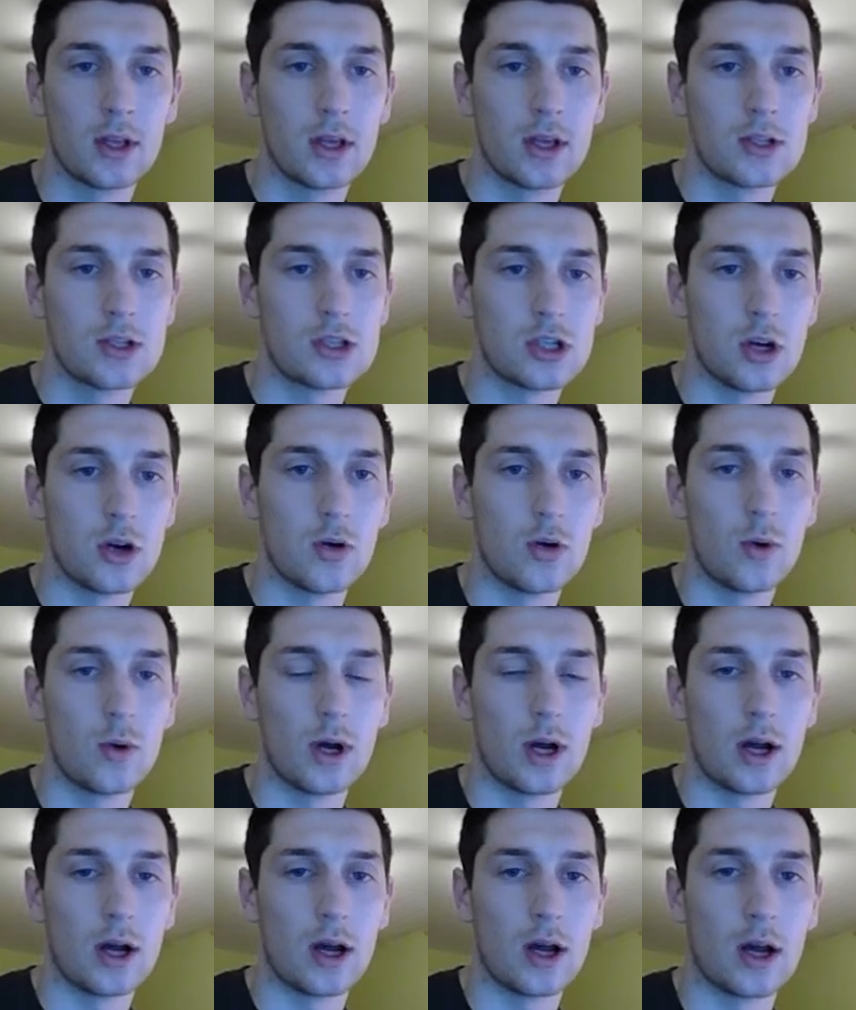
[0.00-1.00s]
So
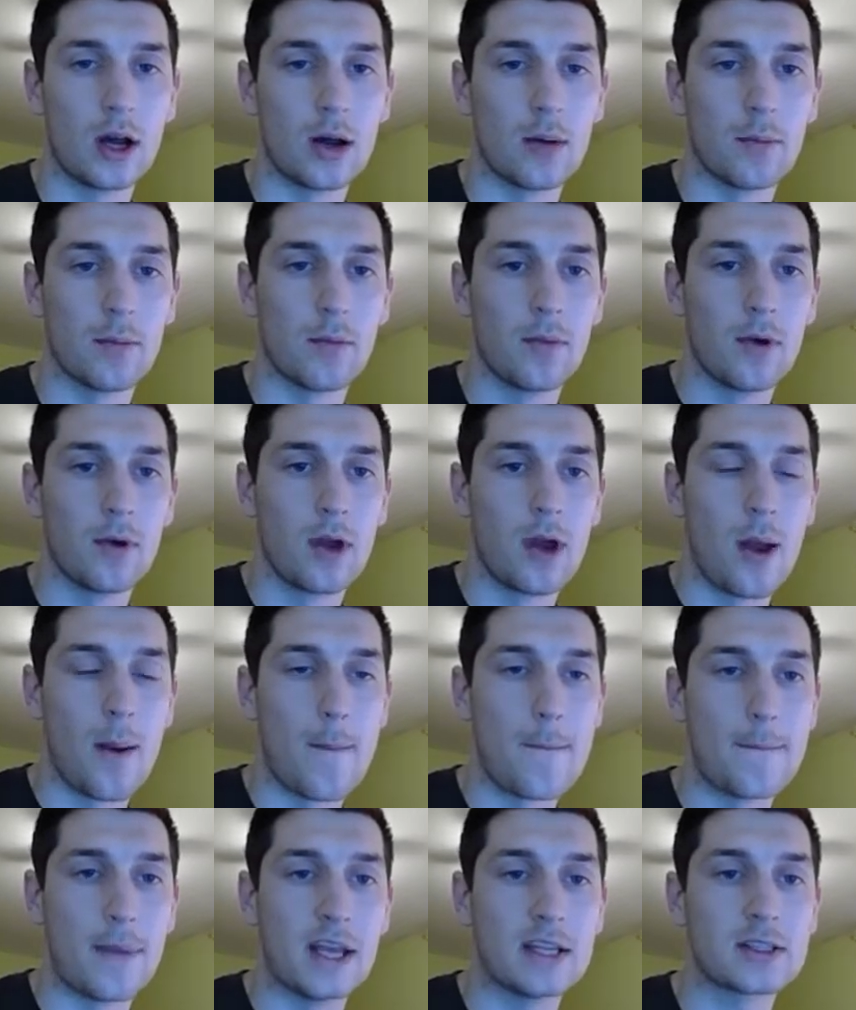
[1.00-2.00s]

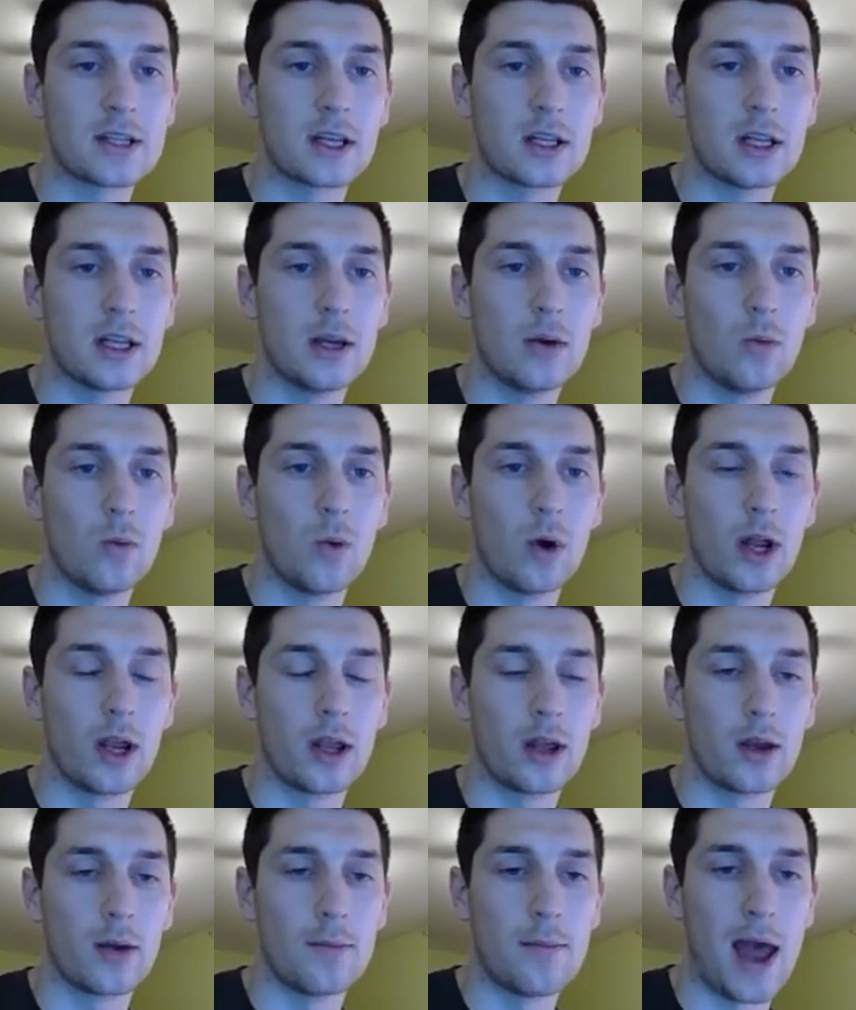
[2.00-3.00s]
basically what
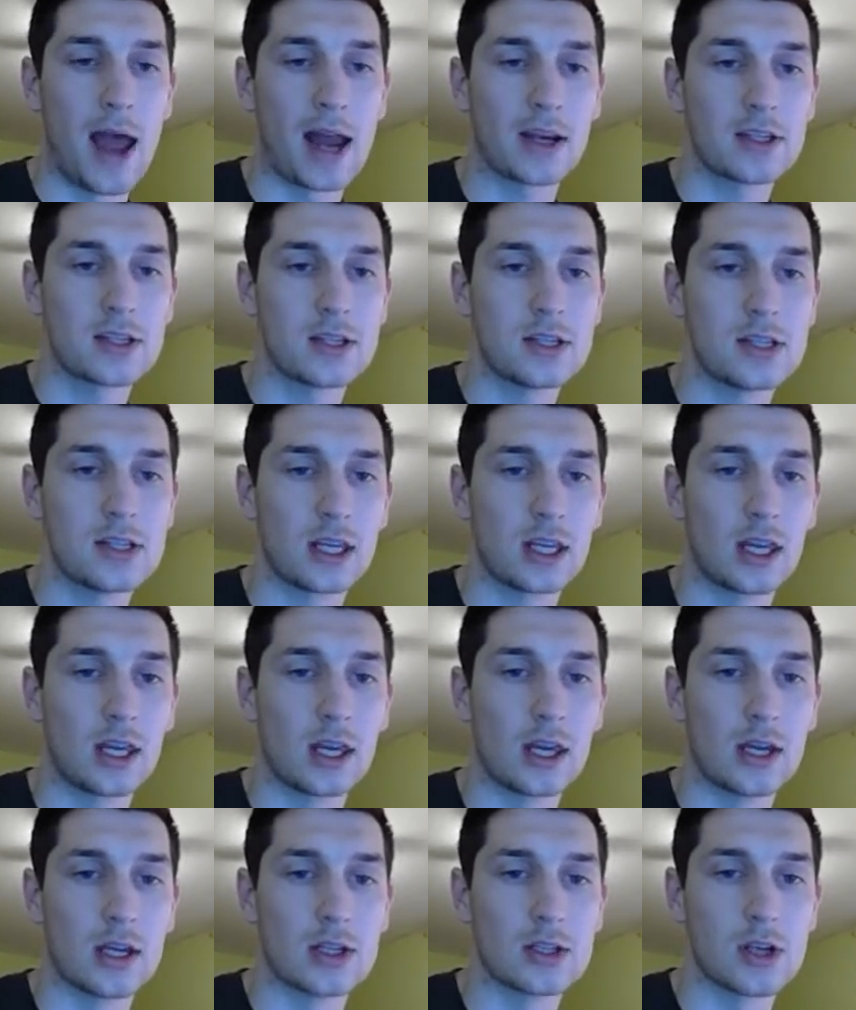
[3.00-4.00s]
Magnus is thinking
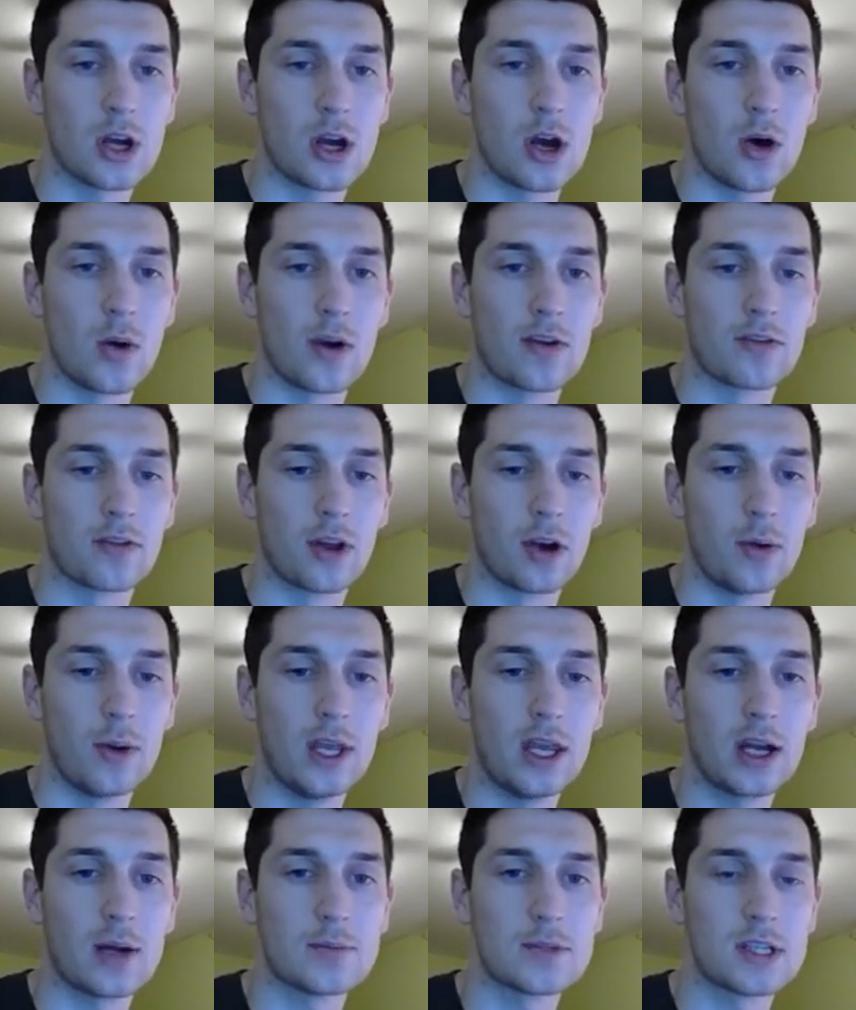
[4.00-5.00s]
is, oh, if the queen
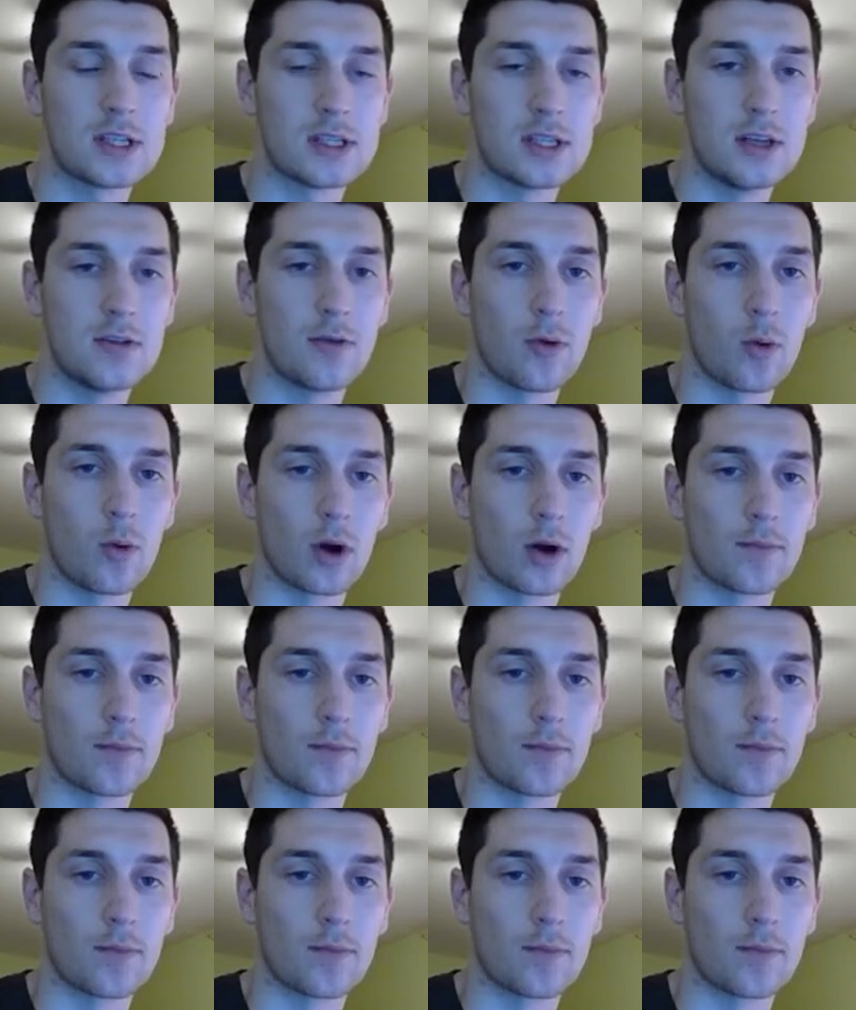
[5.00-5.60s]
comes to c4,